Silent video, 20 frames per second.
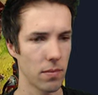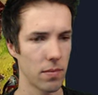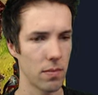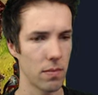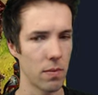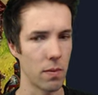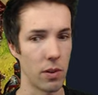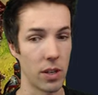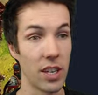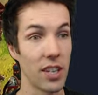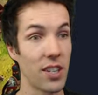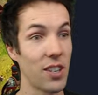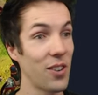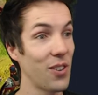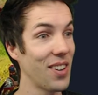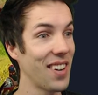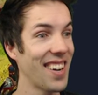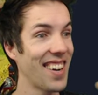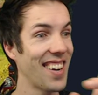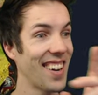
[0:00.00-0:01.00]
which is
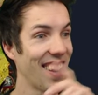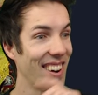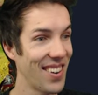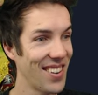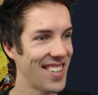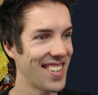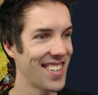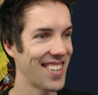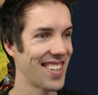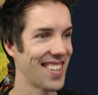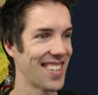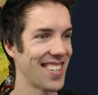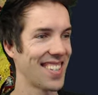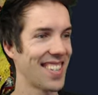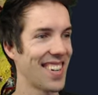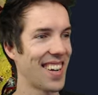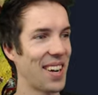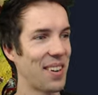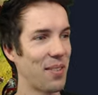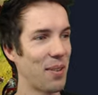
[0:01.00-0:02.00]
called enclosures.
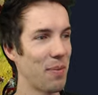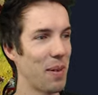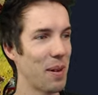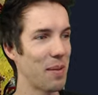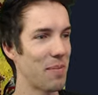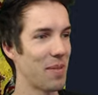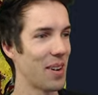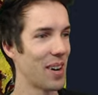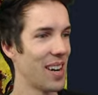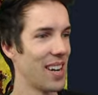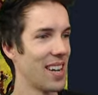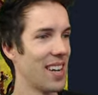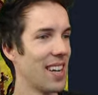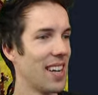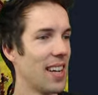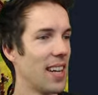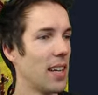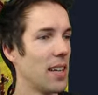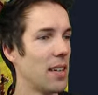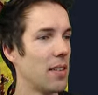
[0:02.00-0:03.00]
I remember.
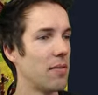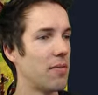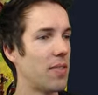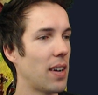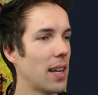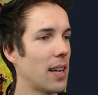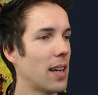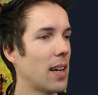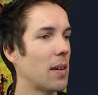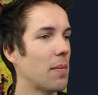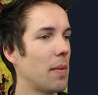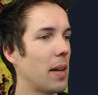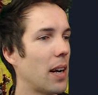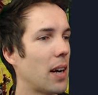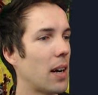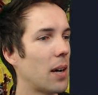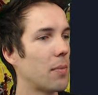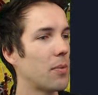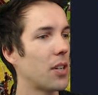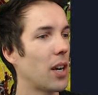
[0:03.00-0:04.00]
Vanguard
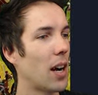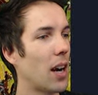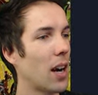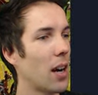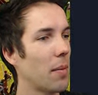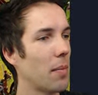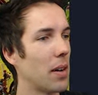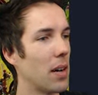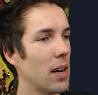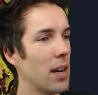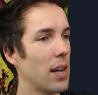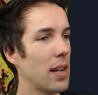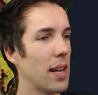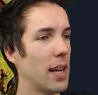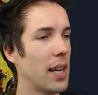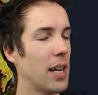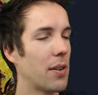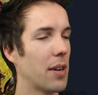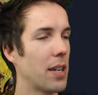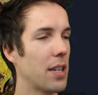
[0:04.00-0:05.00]
men-at-arms armor
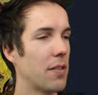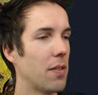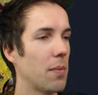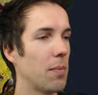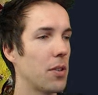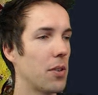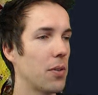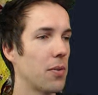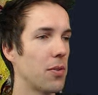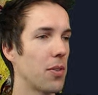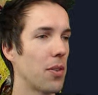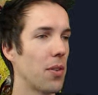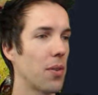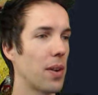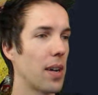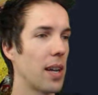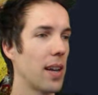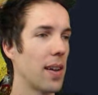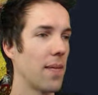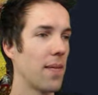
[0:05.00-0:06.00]
increased from two to
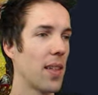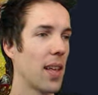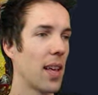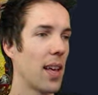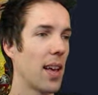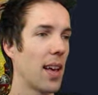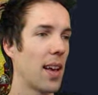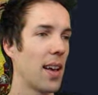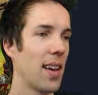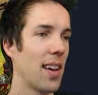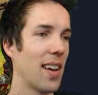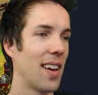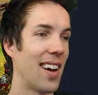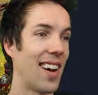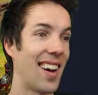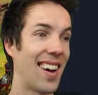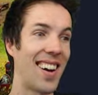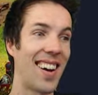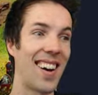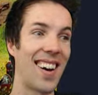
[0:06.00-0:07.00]
three.
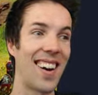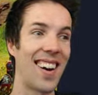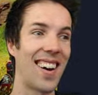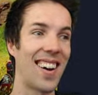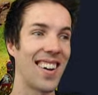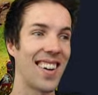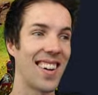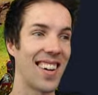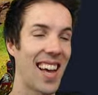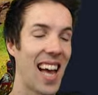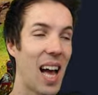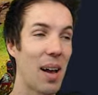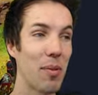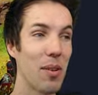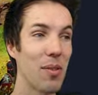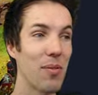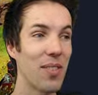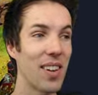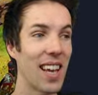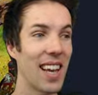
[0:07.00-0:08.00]
Ah, Abbey
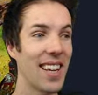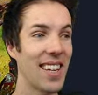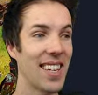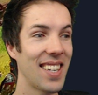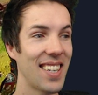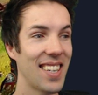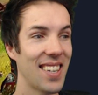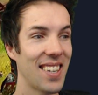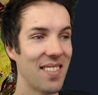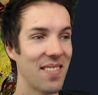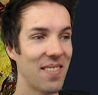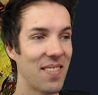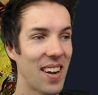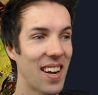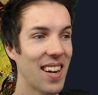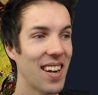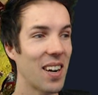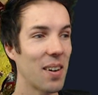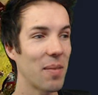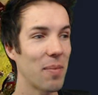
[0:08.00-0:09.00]
of Kings
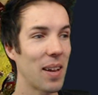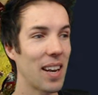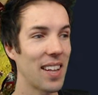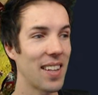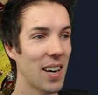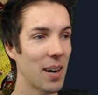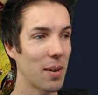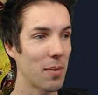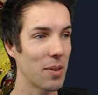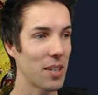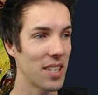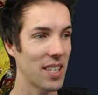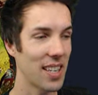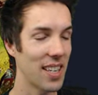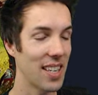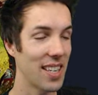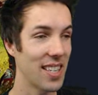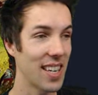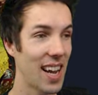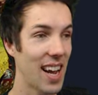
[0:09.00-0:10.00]
Vanguard men-at-arms
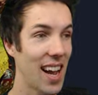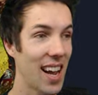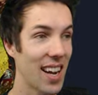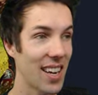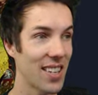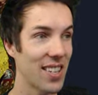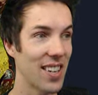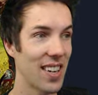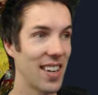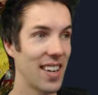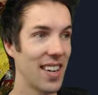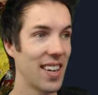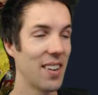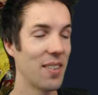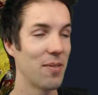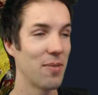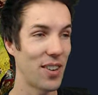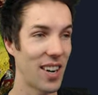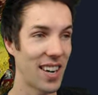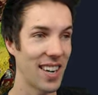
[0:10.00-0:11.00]
is actually
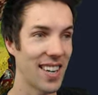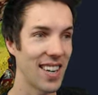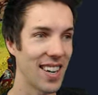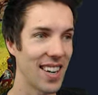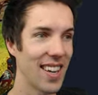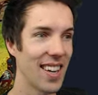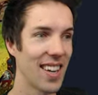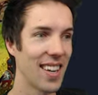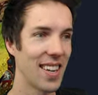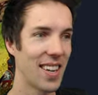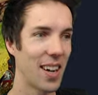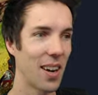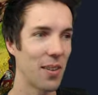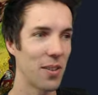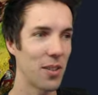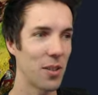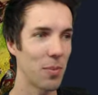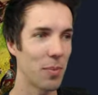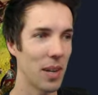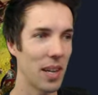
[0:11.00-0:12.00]
finally going
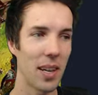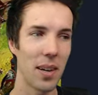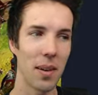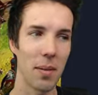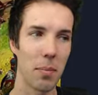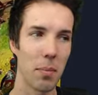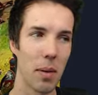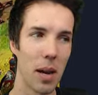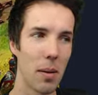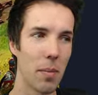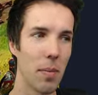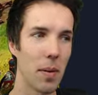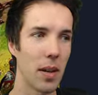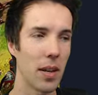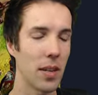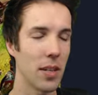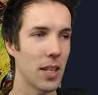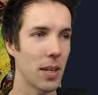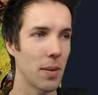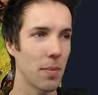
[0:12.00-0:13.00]
to be maybe,
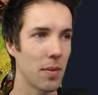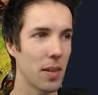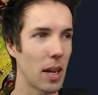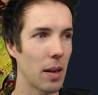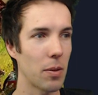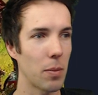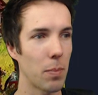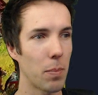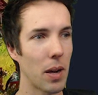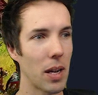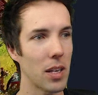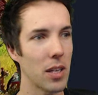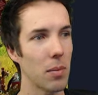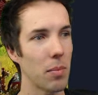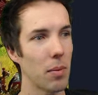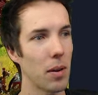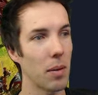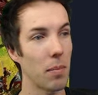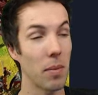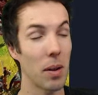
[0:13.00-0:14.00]
sometimes,
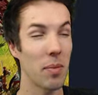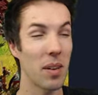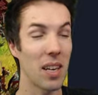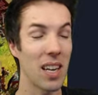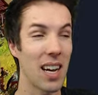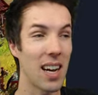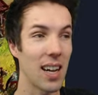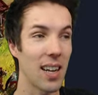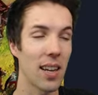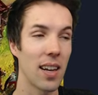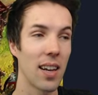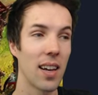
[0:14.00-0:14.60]
possibly, maybe not,